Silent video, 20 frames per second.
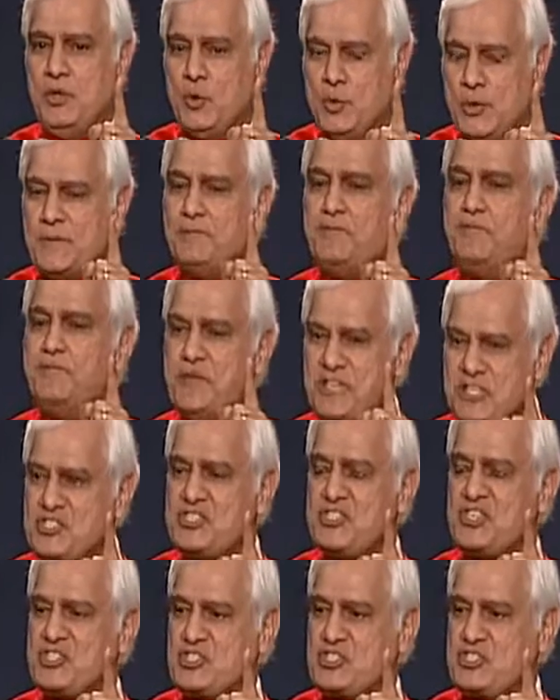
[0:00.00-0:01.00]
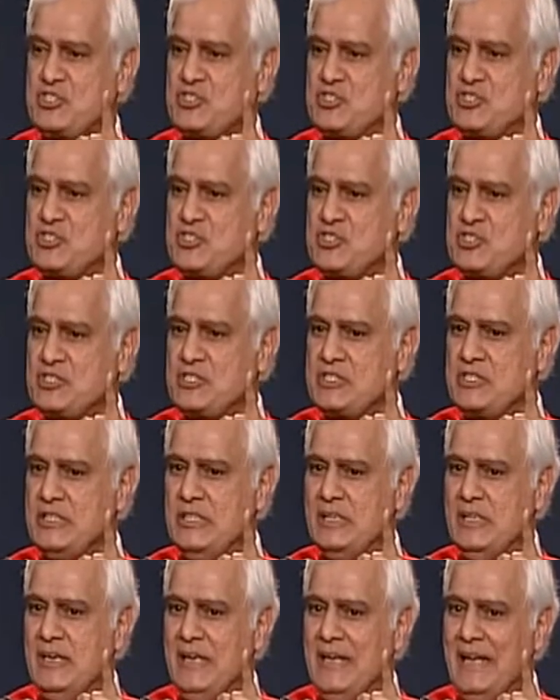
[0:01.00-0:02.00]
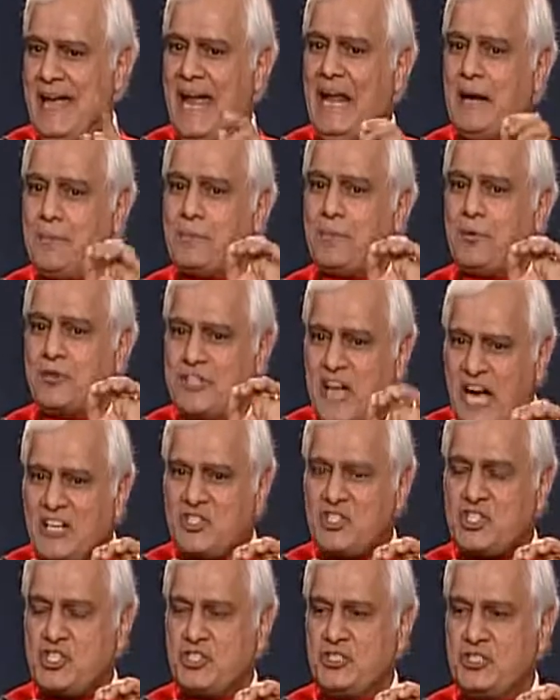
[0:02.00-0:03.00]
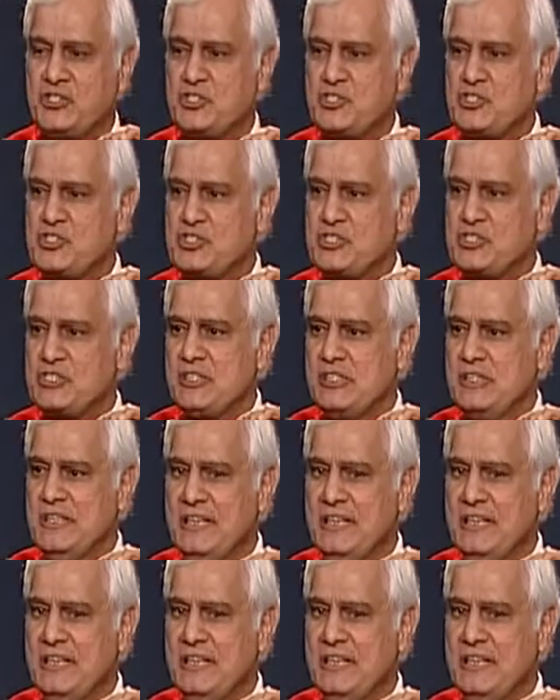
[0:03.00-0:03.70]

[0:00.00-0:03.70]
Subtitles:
with businesses and productions